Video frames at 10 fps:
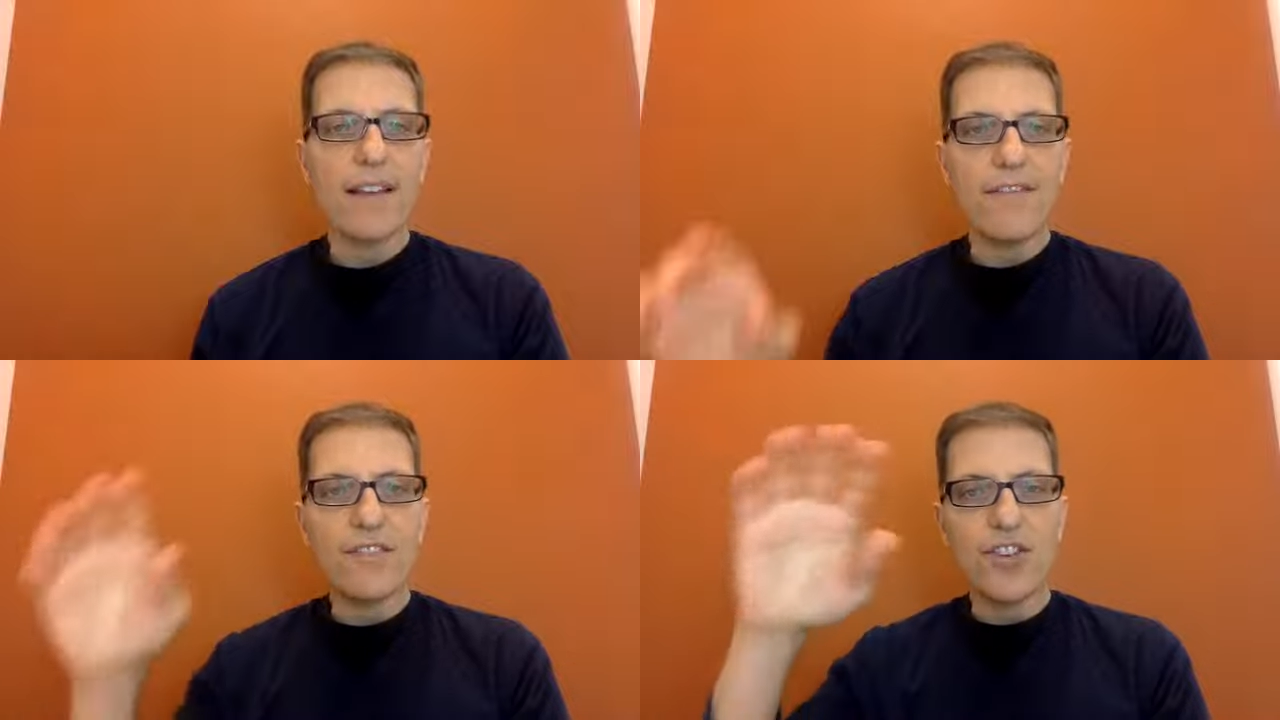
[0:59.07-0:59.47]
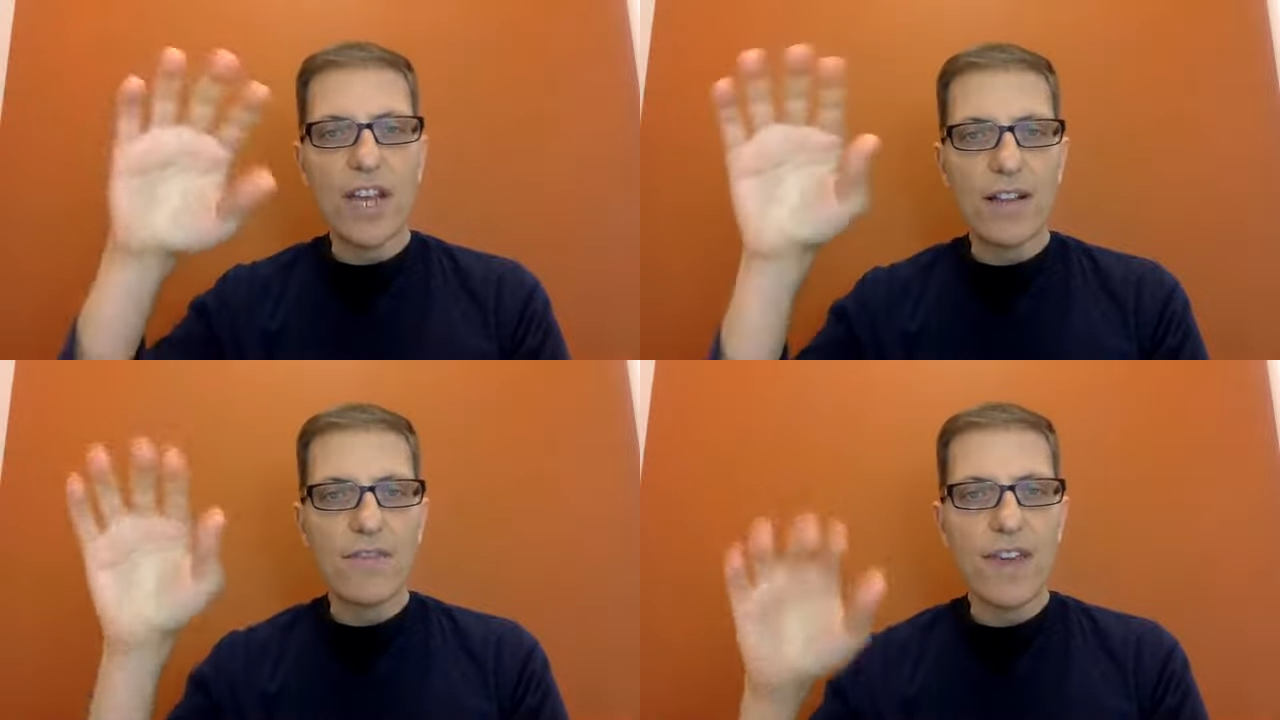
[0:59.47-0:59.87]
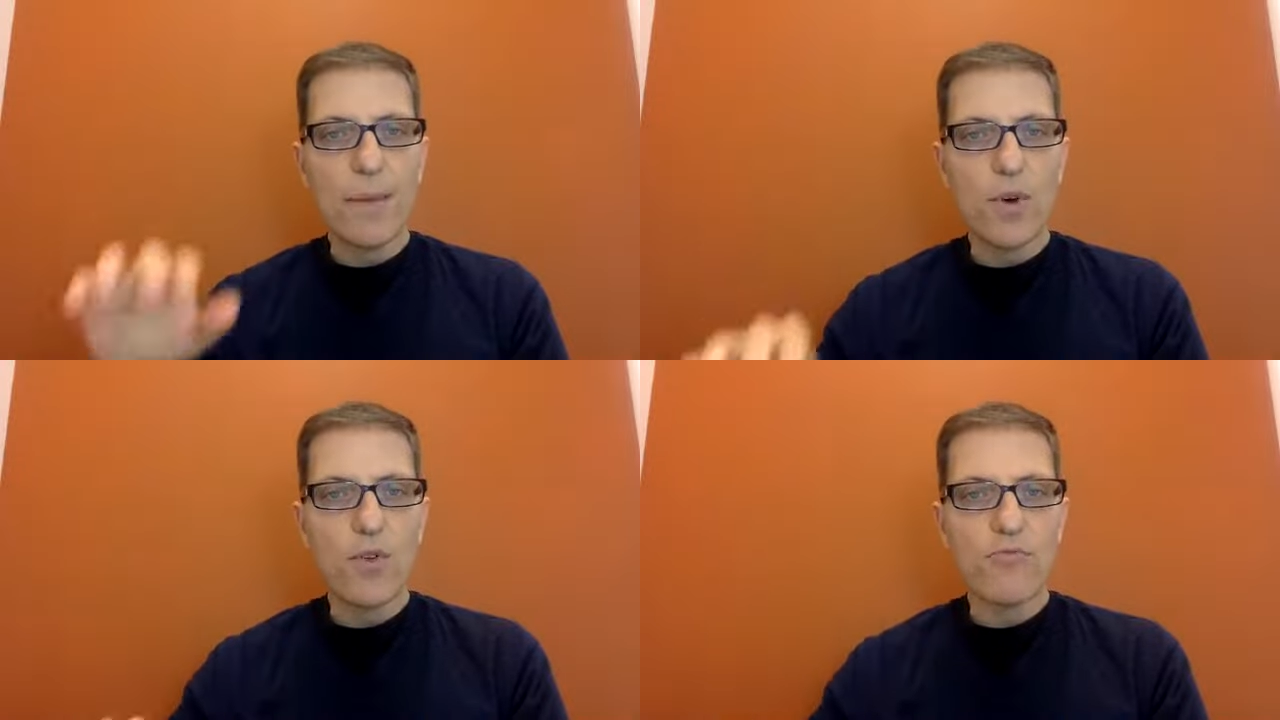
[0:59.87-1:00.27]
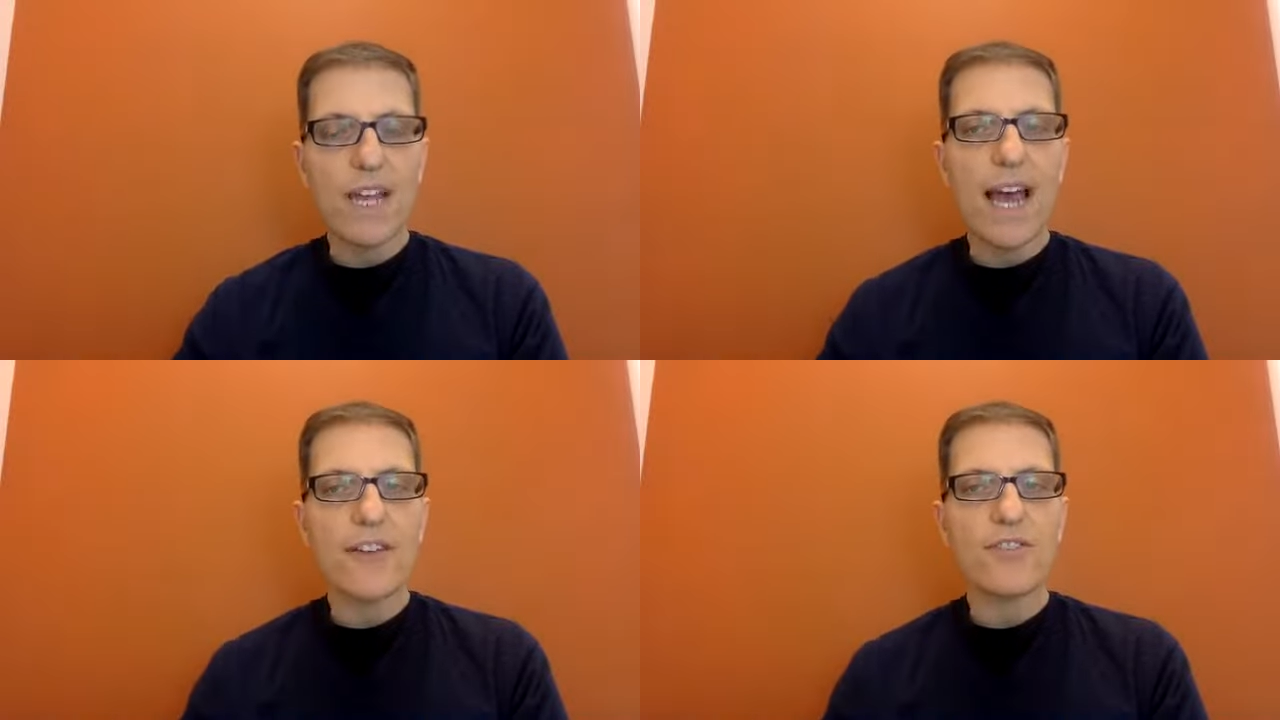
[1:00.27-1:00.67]
of a chain of chemical
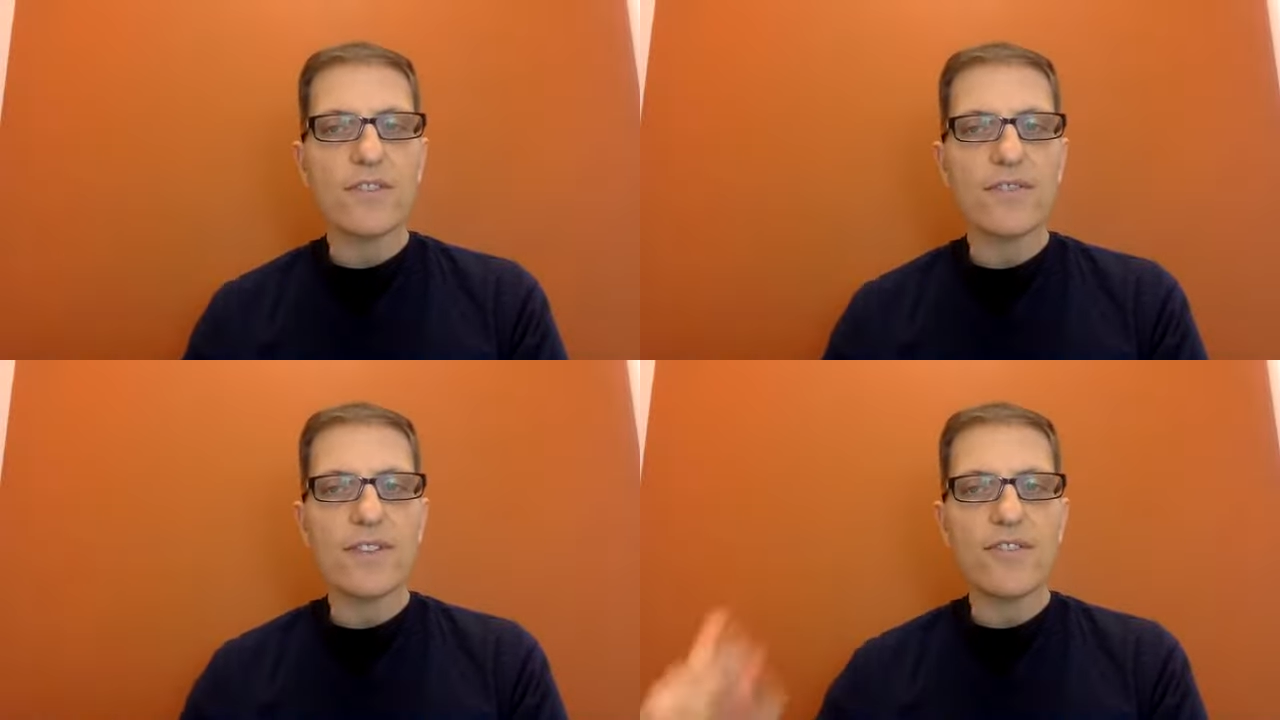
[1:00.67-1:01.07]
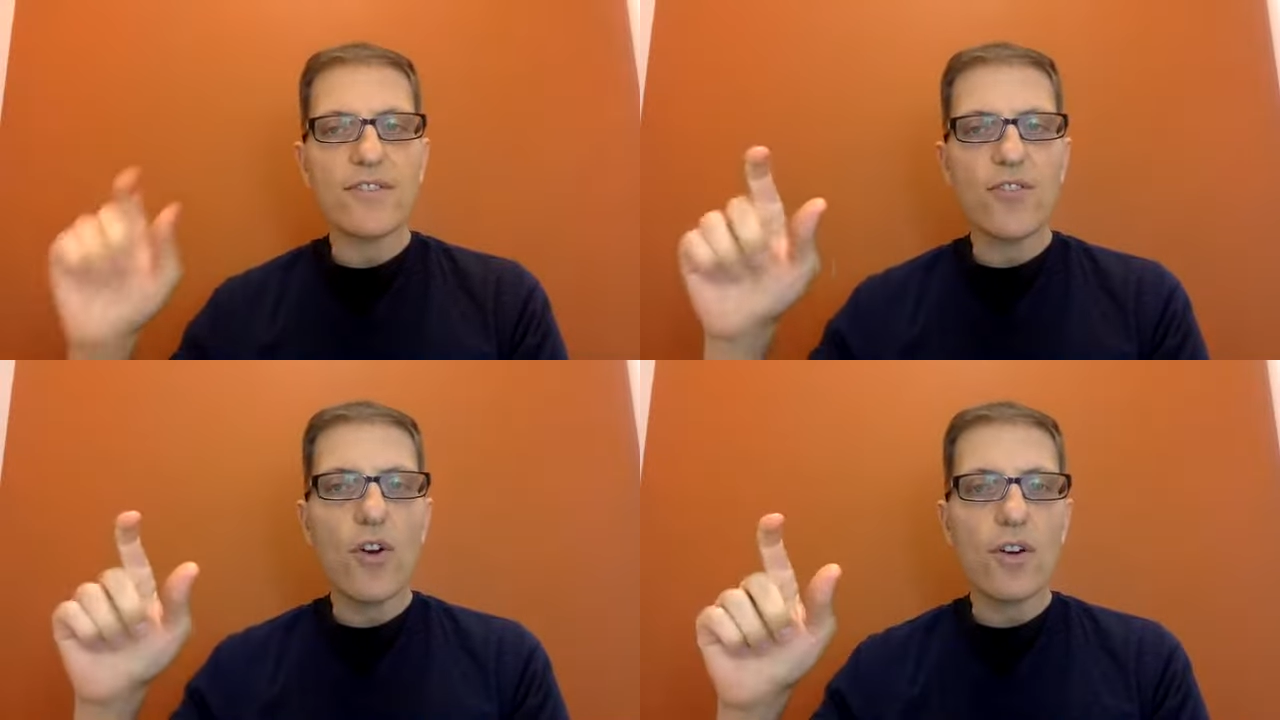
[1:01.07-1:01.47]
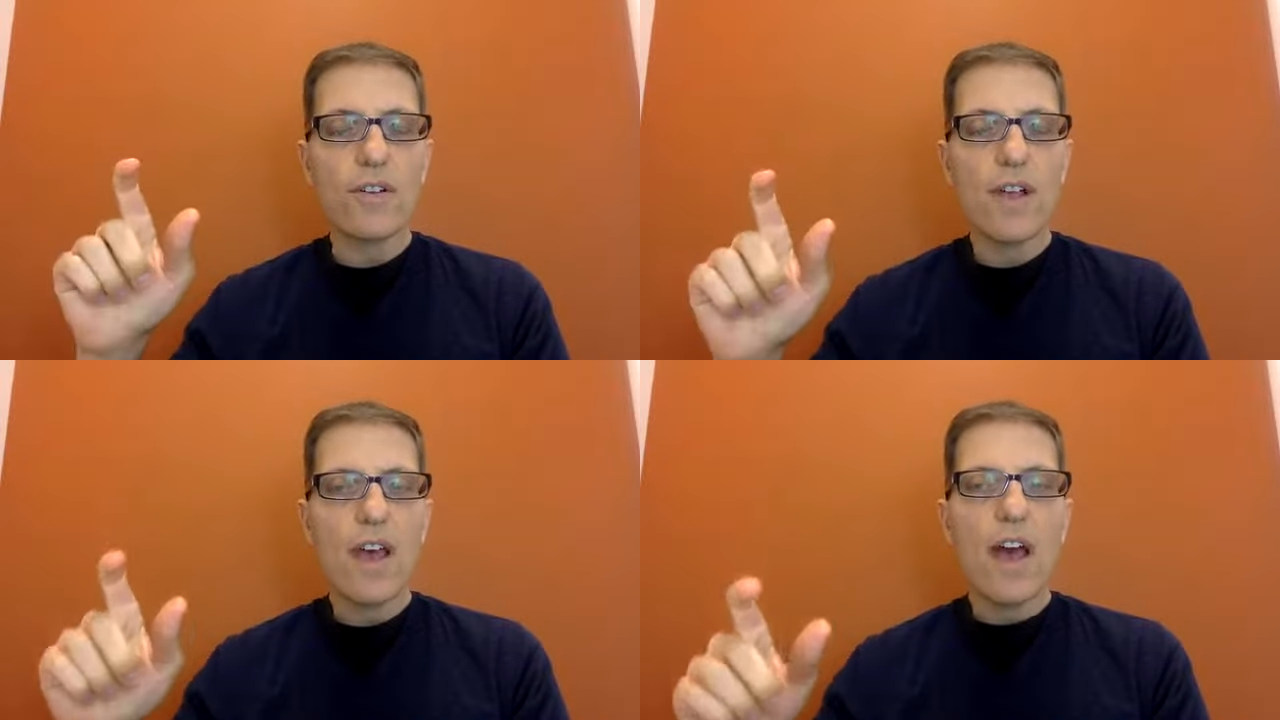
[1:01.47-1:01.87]
reactions that start